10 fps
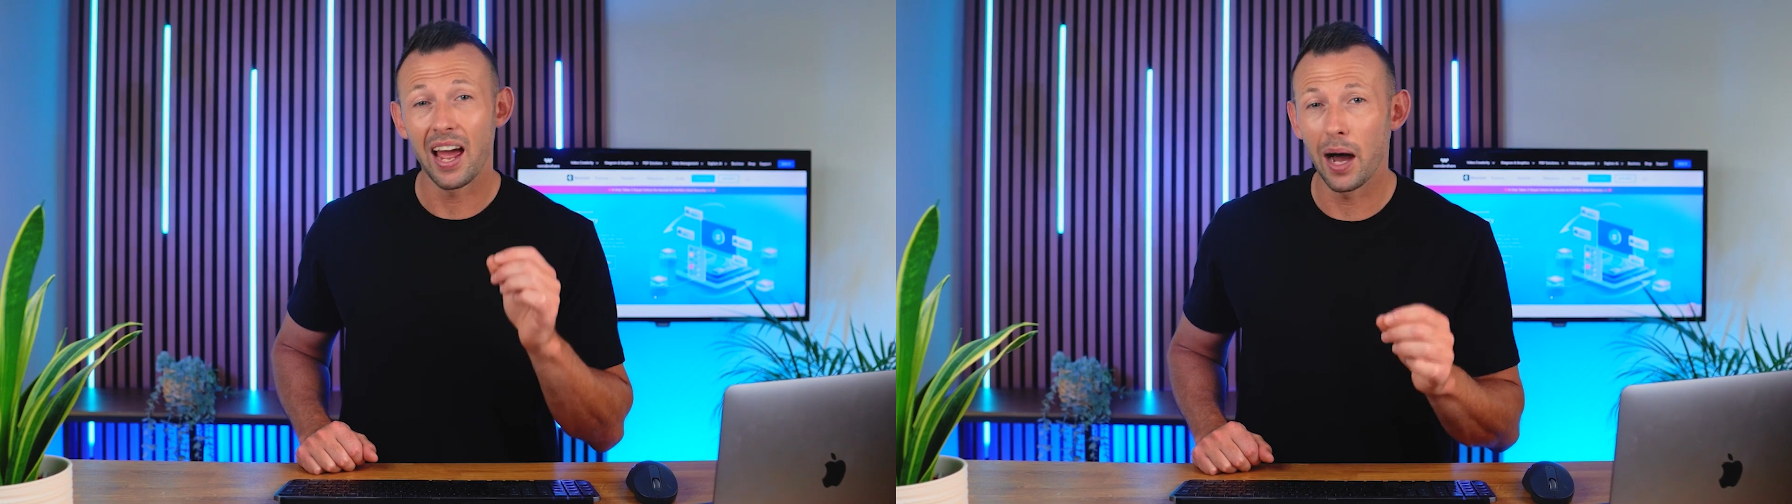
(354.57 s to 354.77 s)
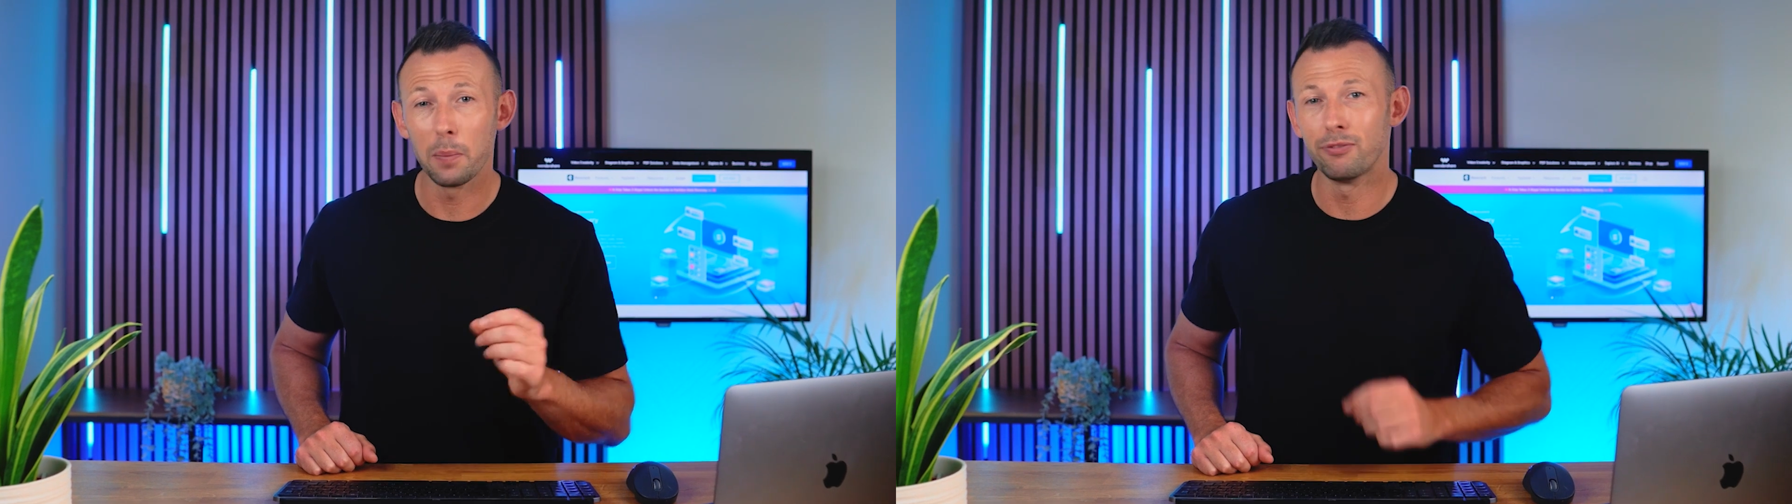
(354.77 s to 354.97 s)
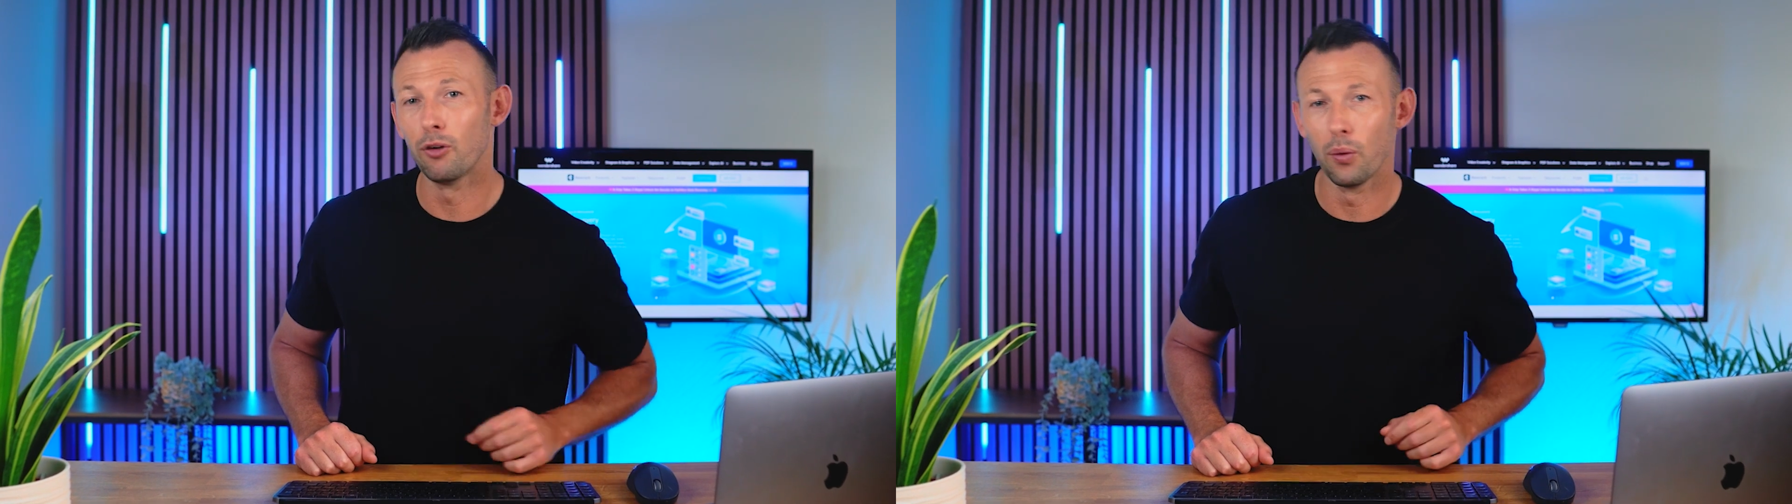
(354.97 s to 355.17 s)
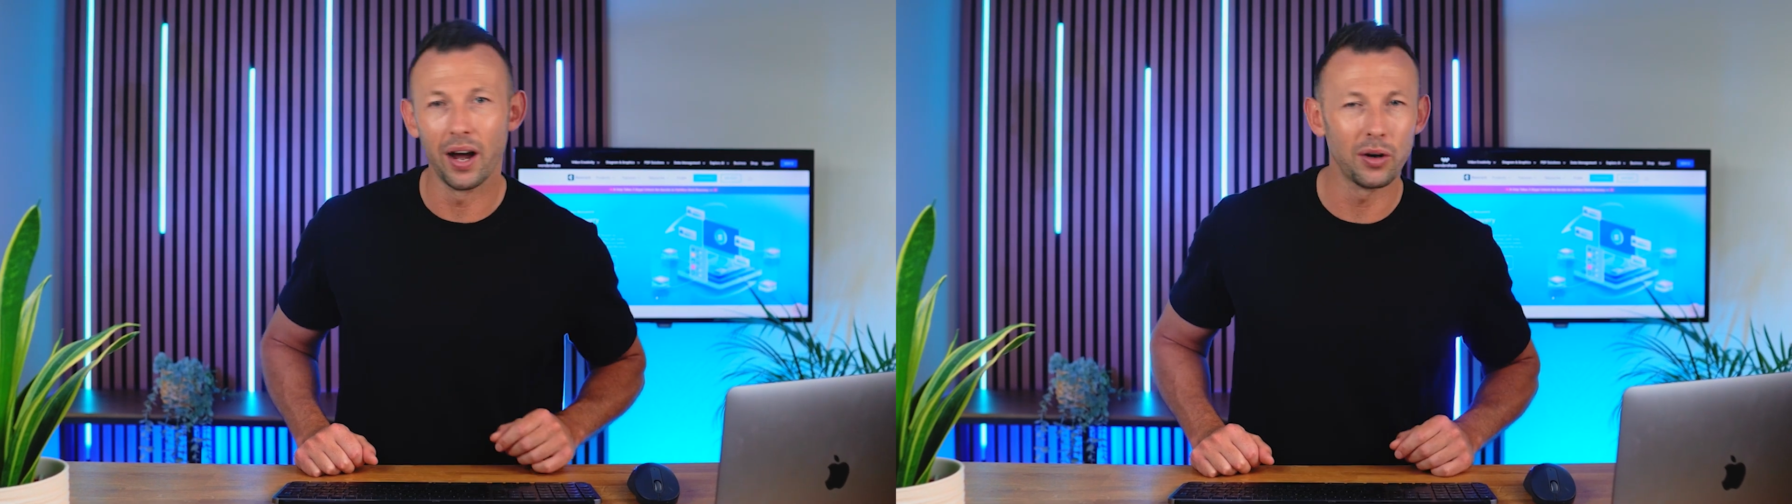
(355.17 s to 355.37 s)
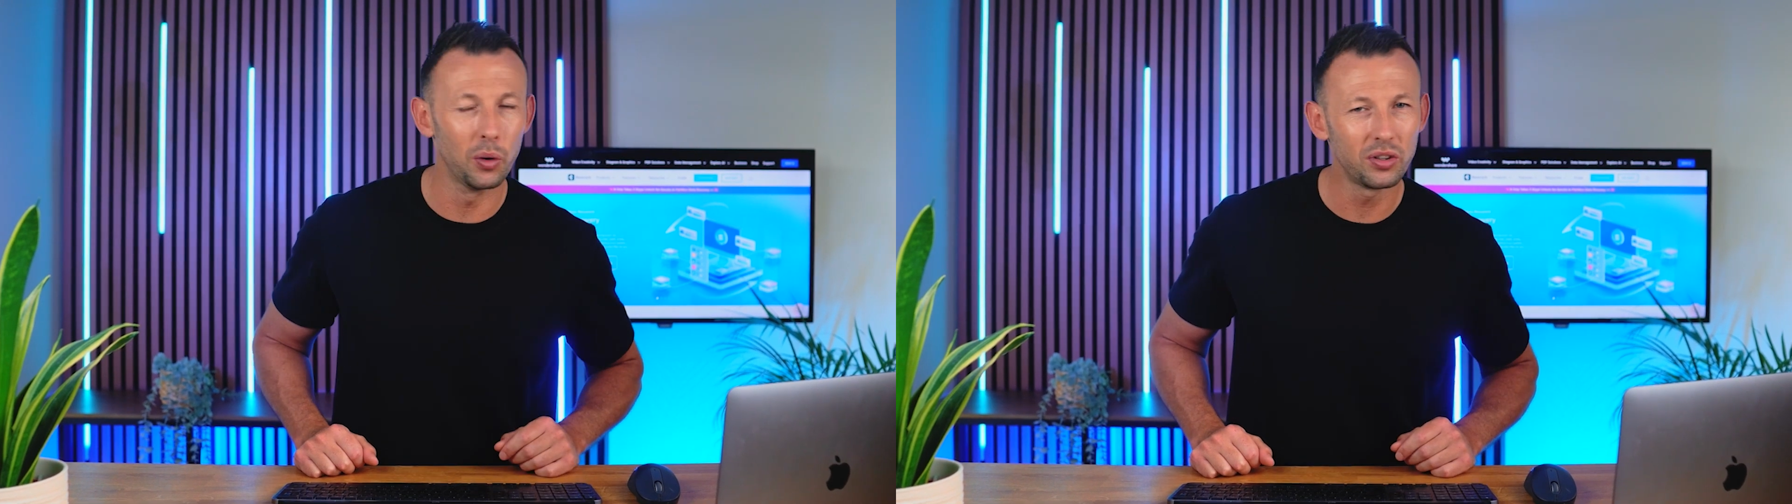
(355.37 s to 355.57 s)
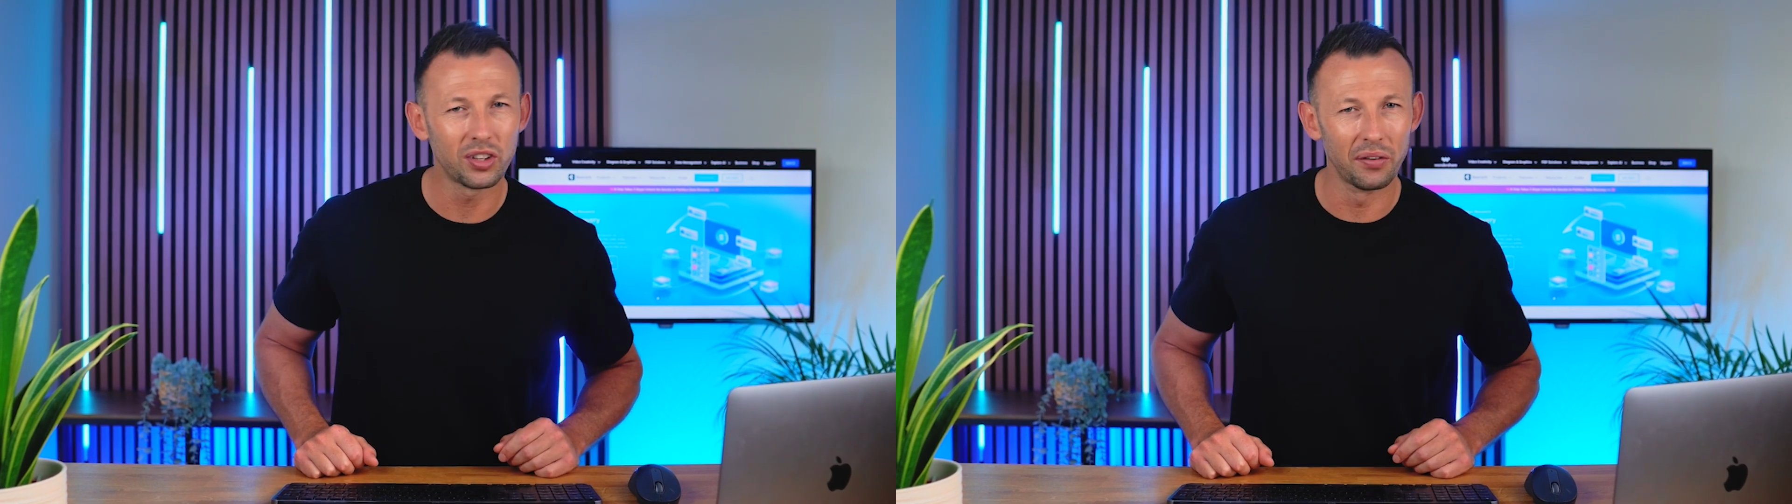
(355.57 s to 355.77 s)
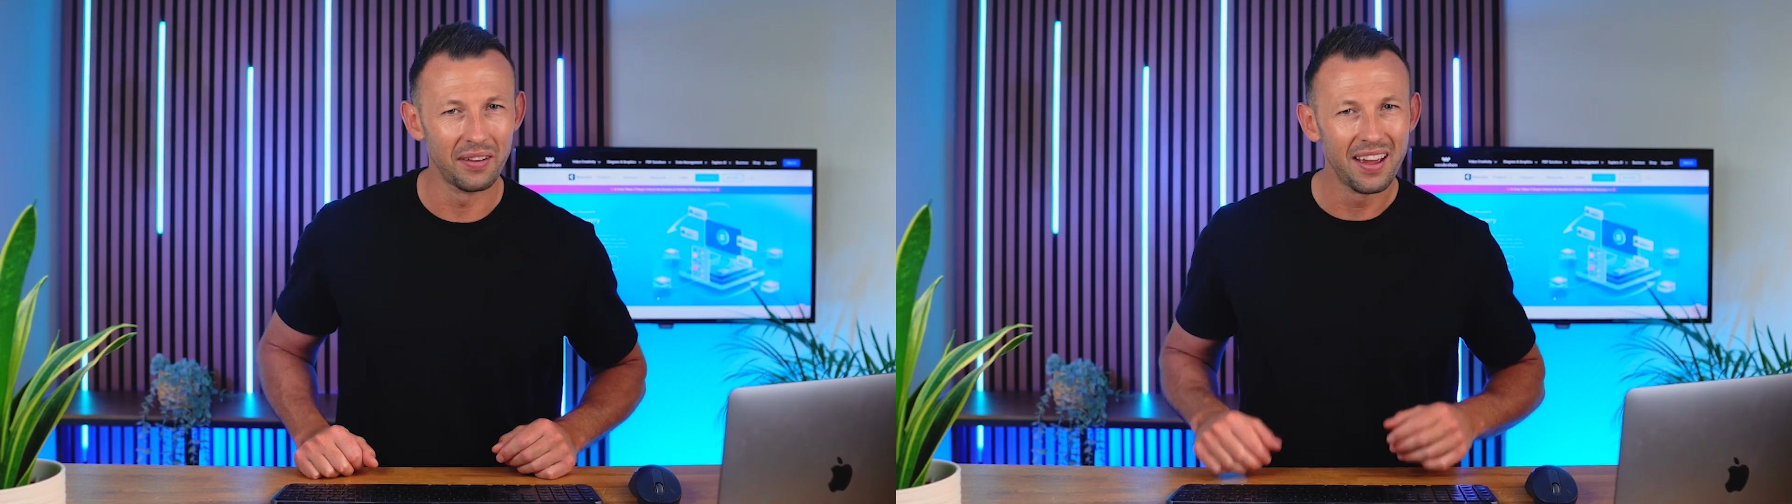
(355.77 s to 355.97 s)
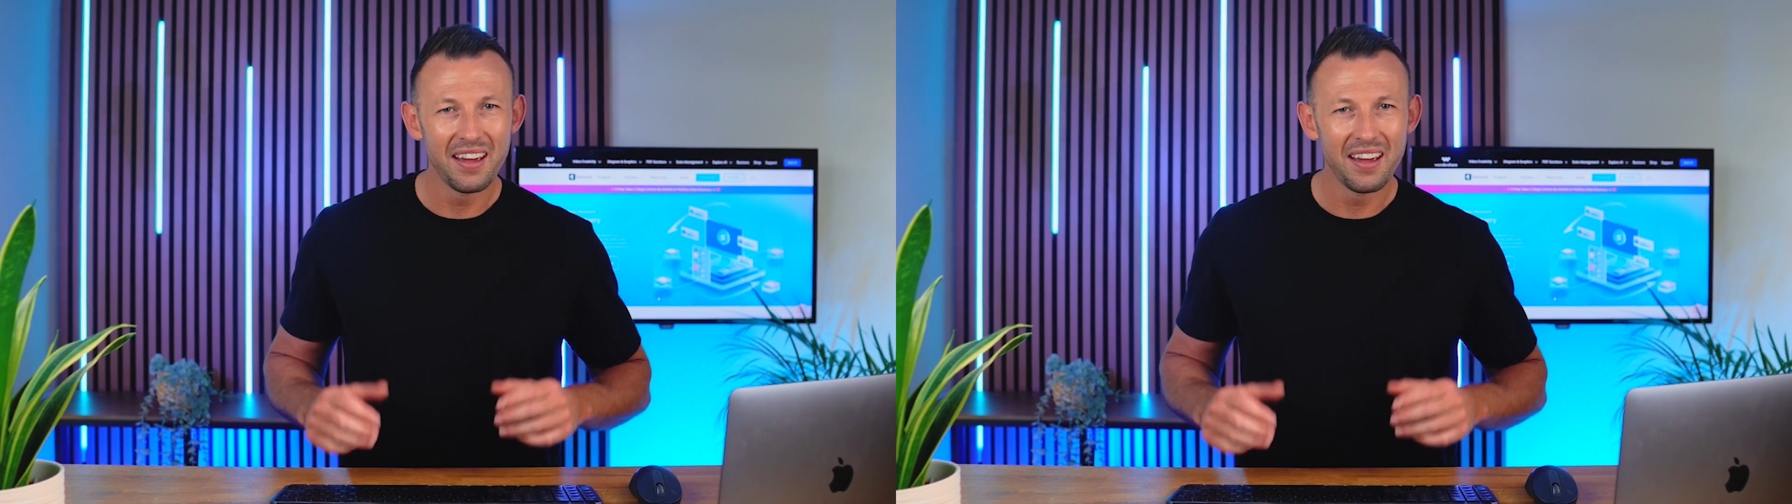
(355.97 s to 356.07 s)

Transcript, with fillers: helpful and also